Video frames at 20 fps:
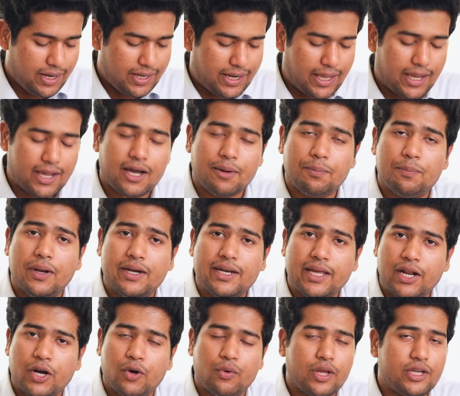take up
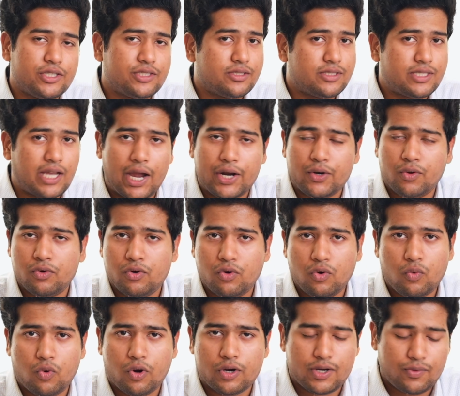telerotations. I don't
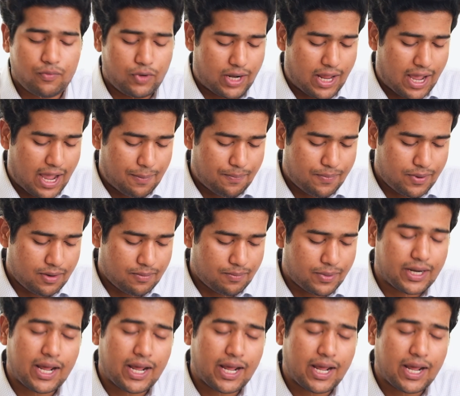know what will happen,